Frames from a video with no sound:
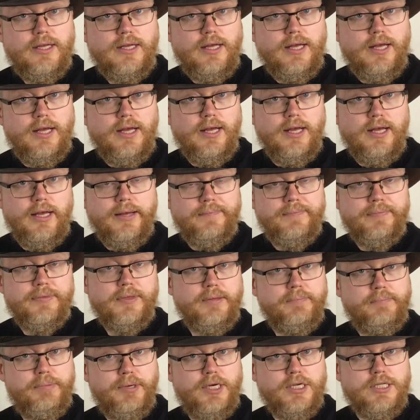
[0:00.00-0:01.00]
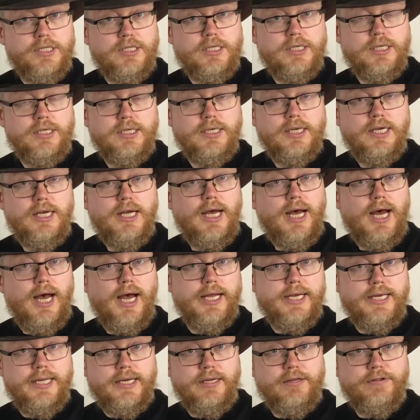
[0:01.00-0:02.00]
But
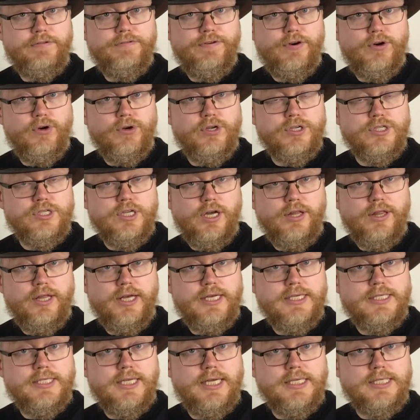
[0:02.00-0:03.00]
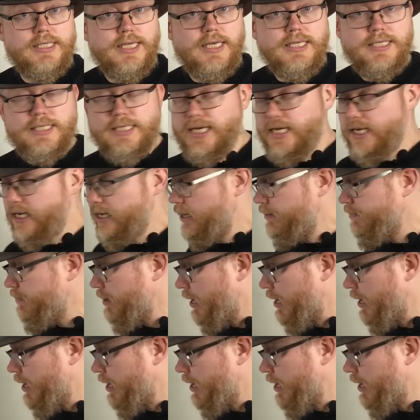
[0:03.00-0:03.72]
I didn't focus on this, as I said, in